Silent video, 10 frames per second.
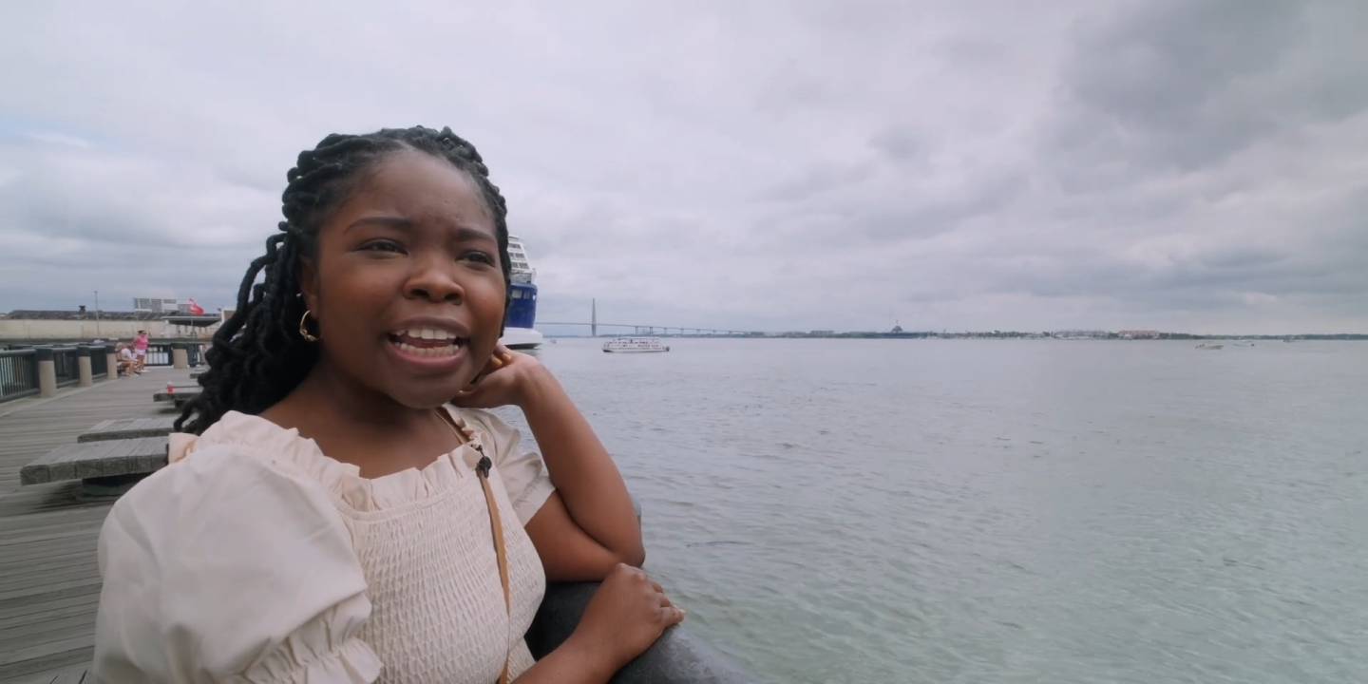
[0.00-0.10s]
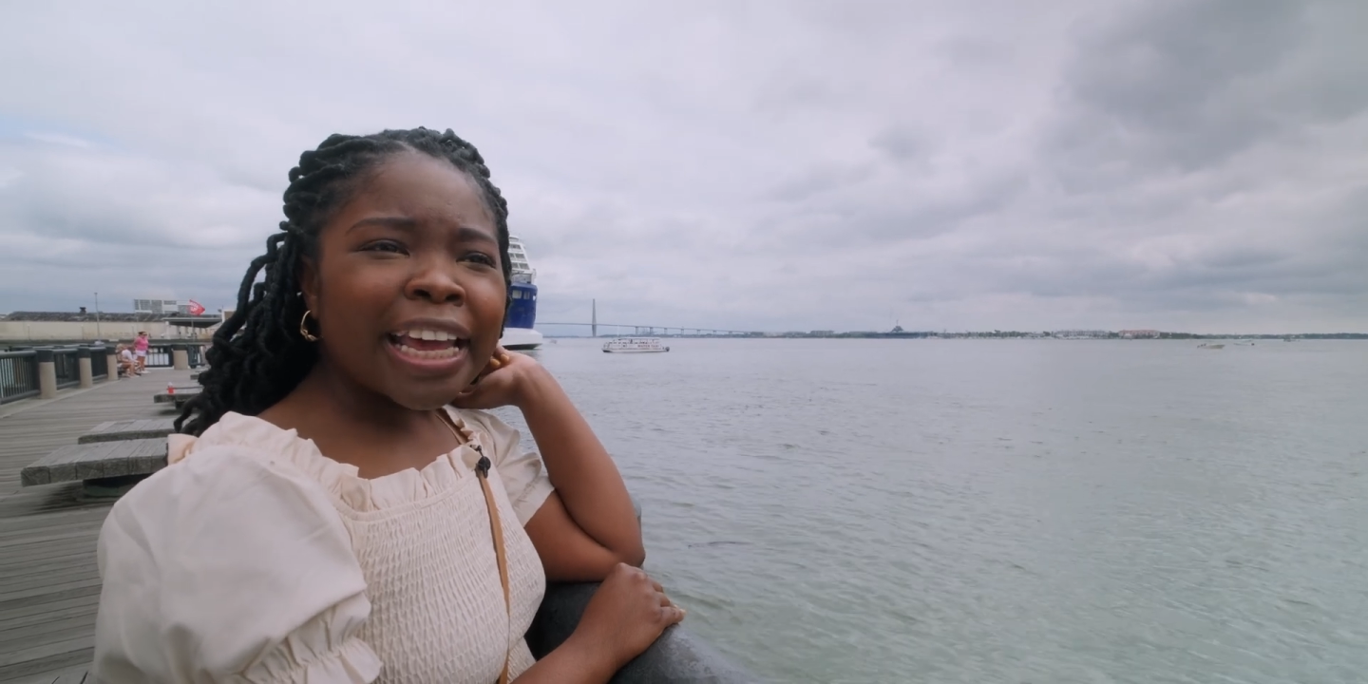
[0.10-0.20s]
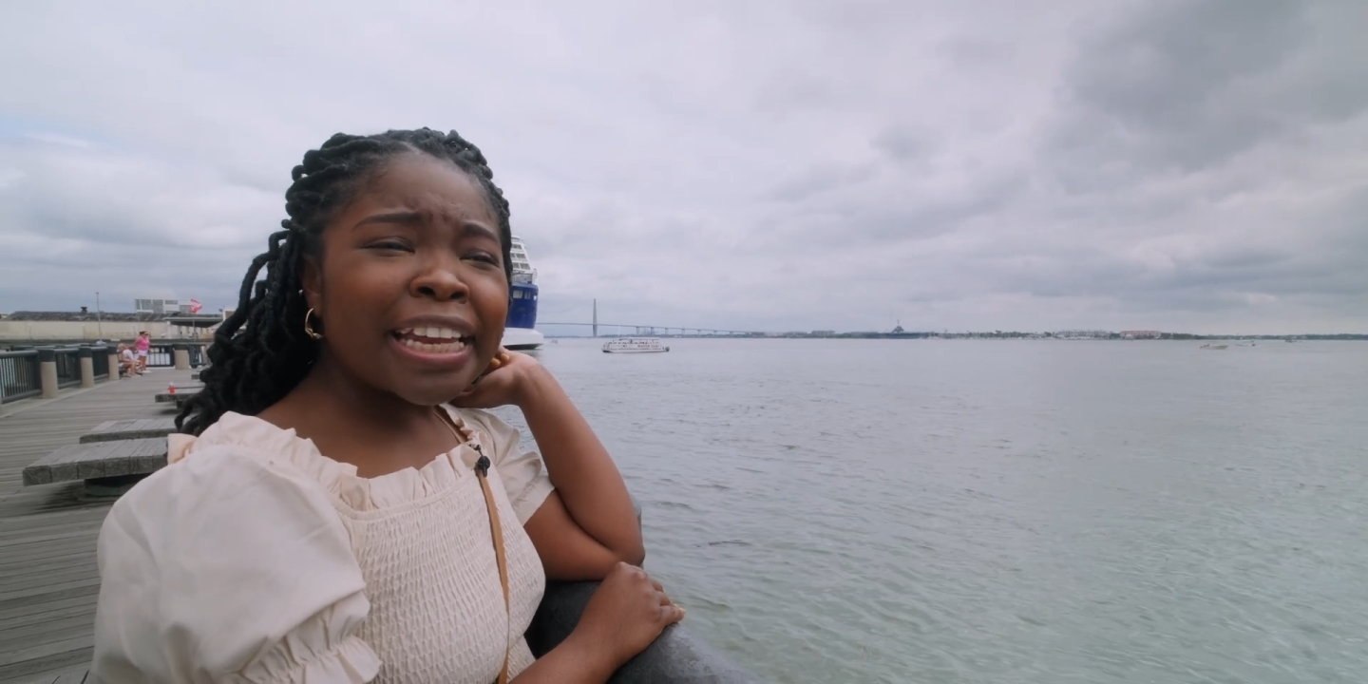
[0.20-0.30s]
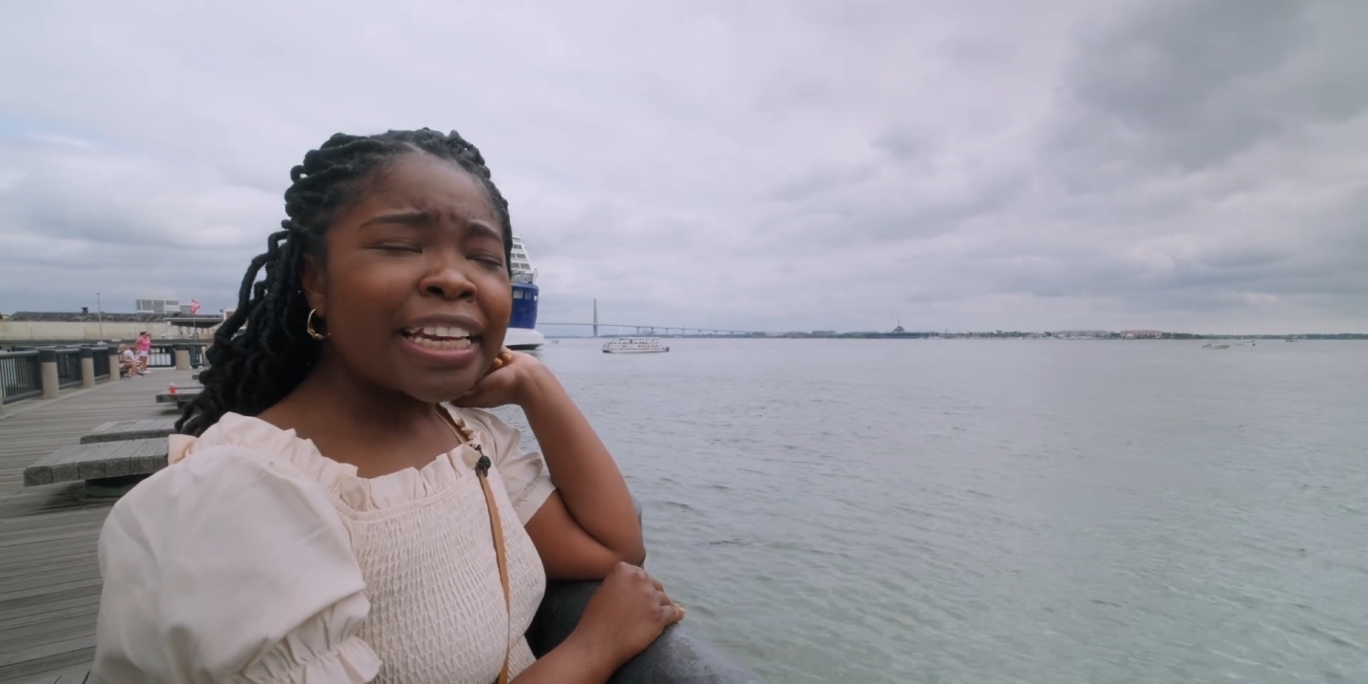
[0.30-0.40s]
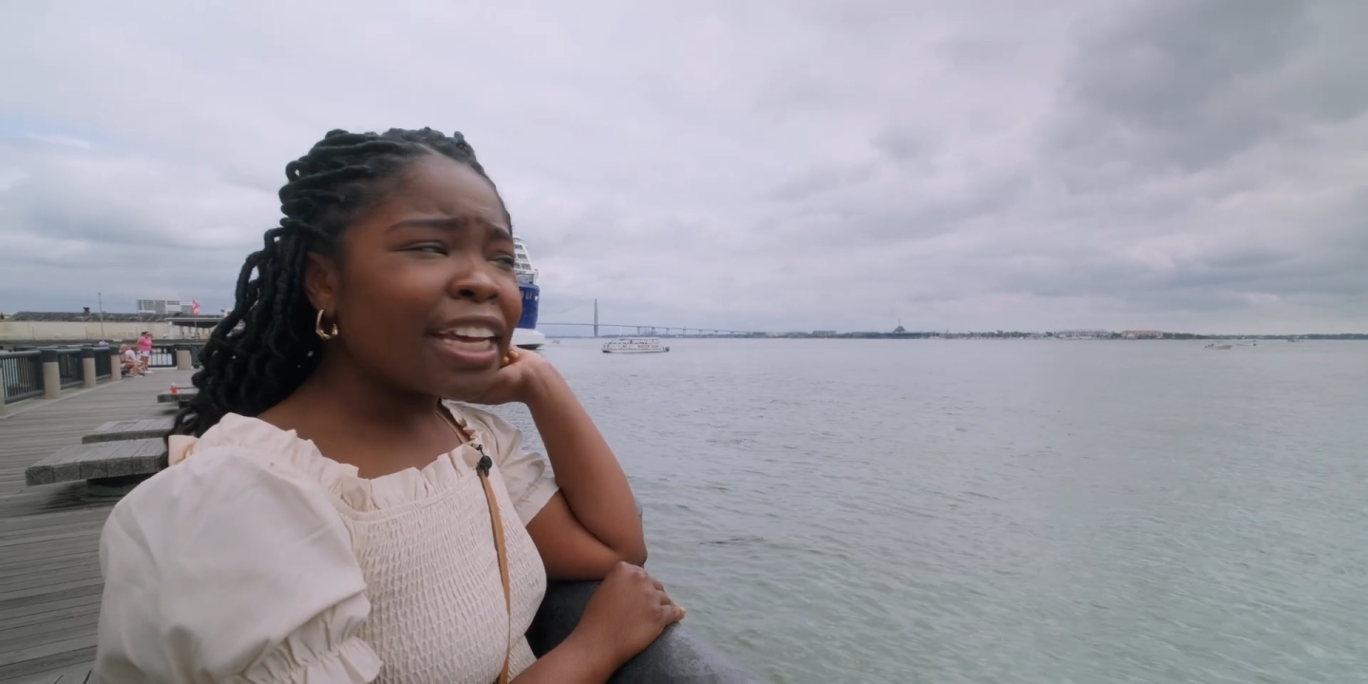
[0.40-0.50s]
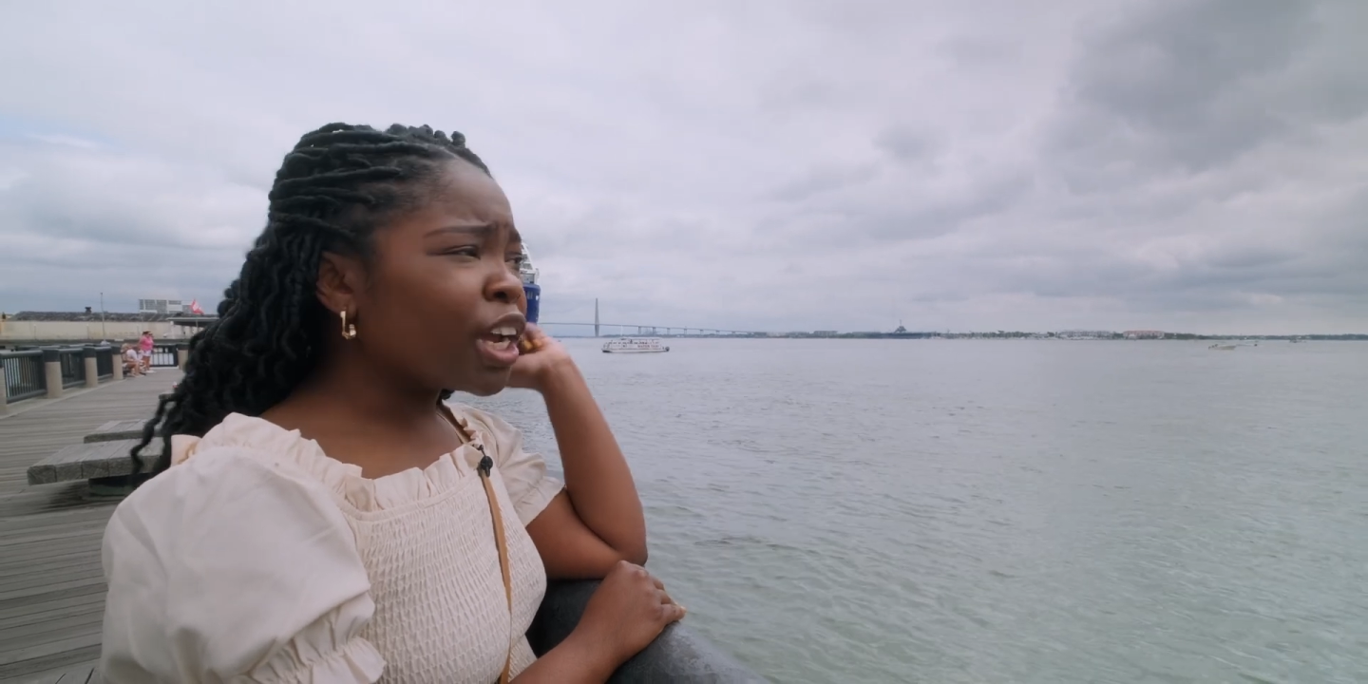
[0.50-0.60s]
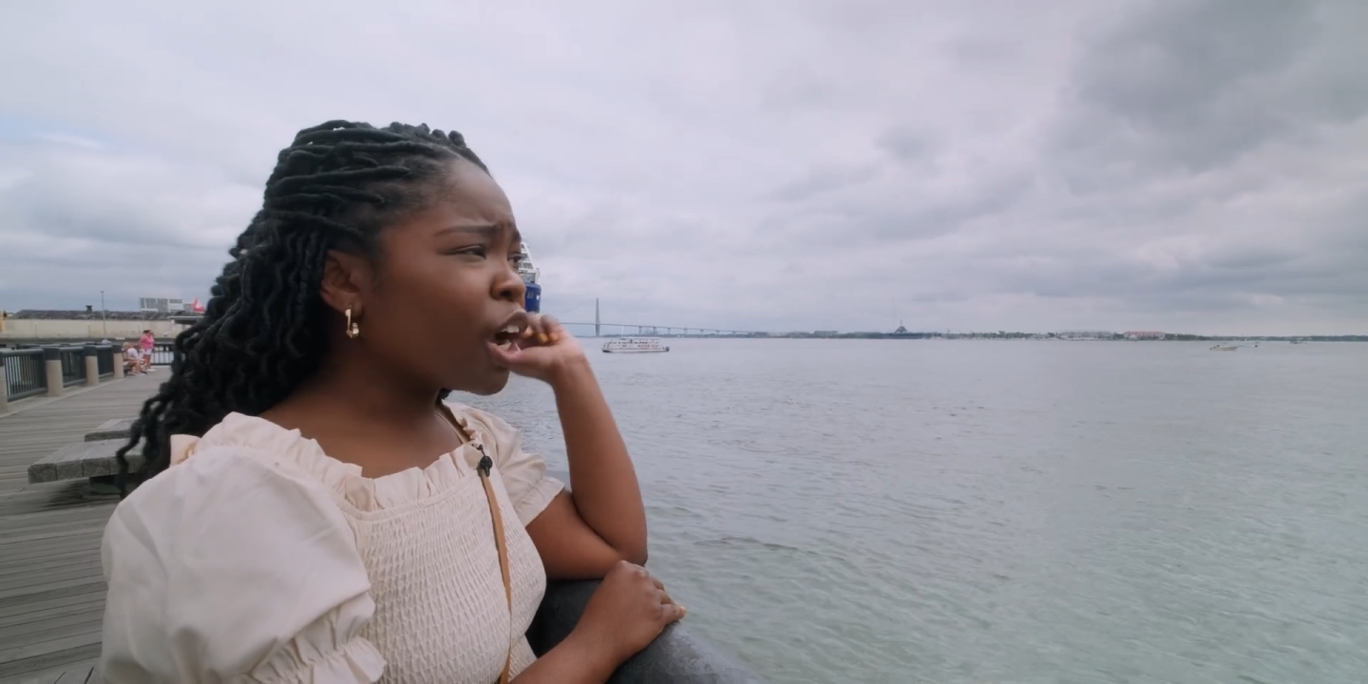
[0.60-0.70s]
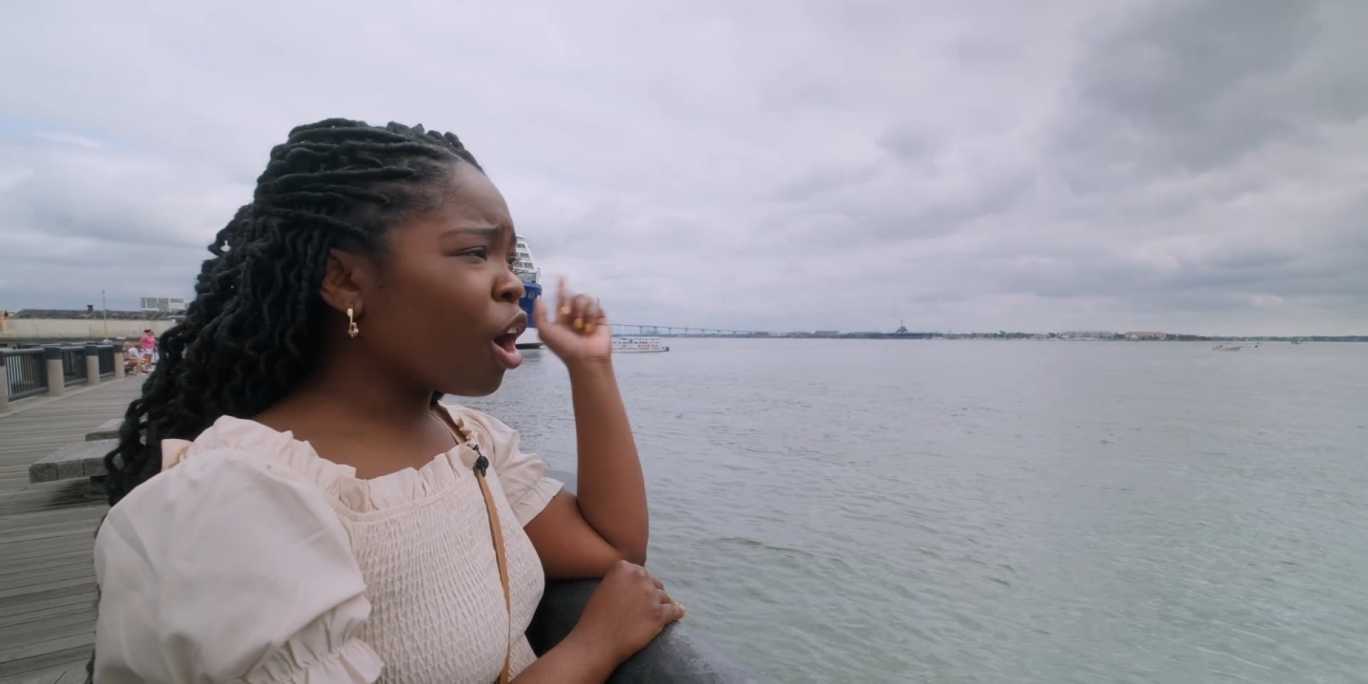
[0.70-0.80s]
landing,